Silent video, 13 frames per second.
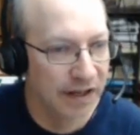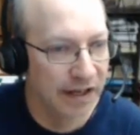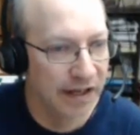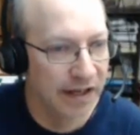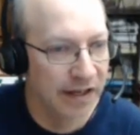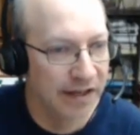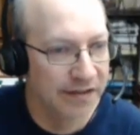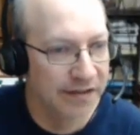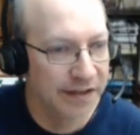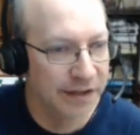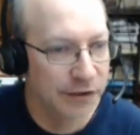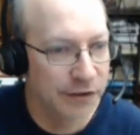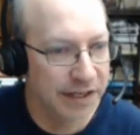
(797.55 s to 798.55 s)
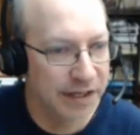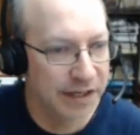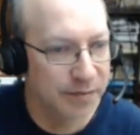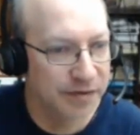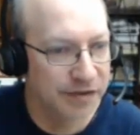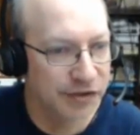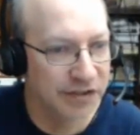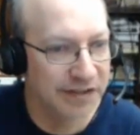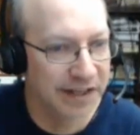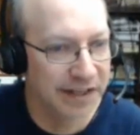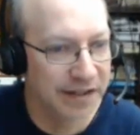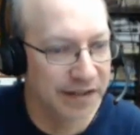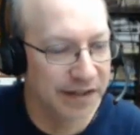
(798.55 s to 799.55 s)
and they could get a position
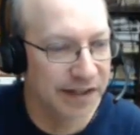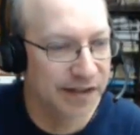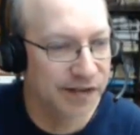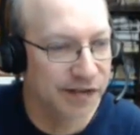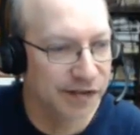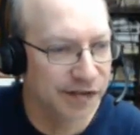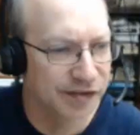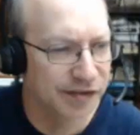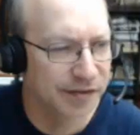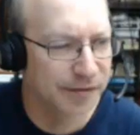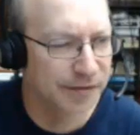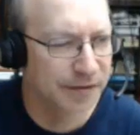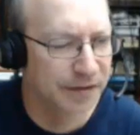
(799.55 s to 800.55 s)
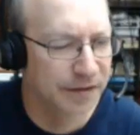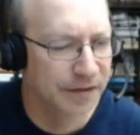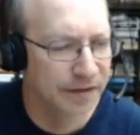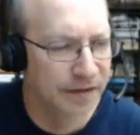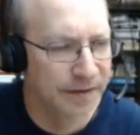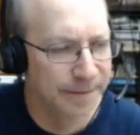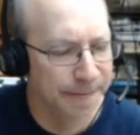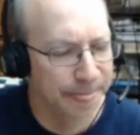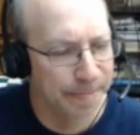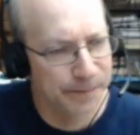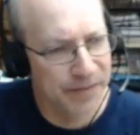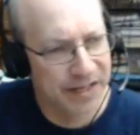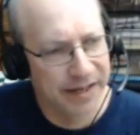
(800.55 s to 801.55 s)
like this,
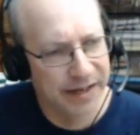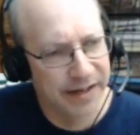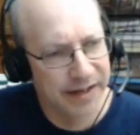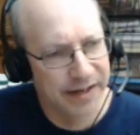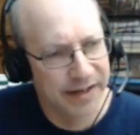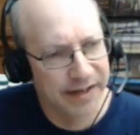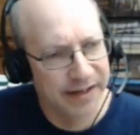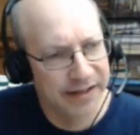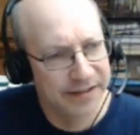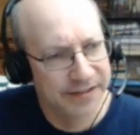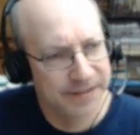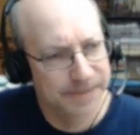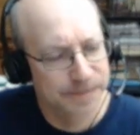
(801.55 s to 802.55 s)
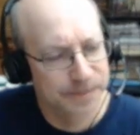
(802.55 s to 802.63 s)
and